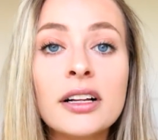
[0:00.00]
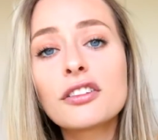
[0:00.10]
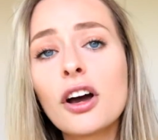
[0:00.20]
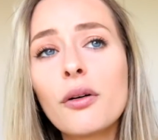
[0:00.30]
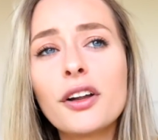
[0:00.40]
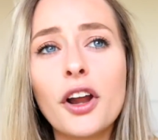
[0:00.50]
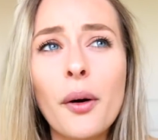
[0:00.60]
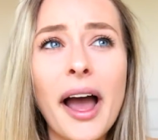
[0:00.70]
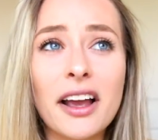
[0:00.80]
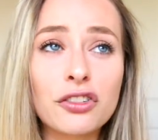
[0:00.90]
So
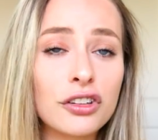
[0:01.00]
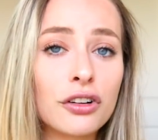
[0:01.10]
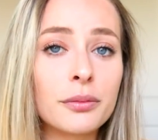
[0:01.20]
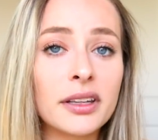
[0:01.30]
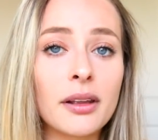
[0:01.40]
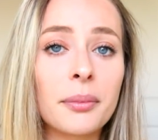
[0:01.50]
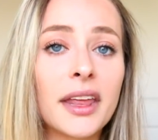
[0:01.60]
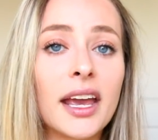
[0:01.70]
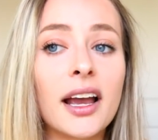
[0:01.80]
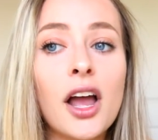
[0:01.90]
Noah actually told me
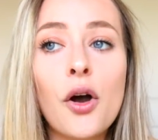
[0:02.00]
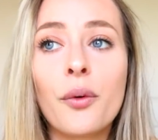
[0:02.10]
something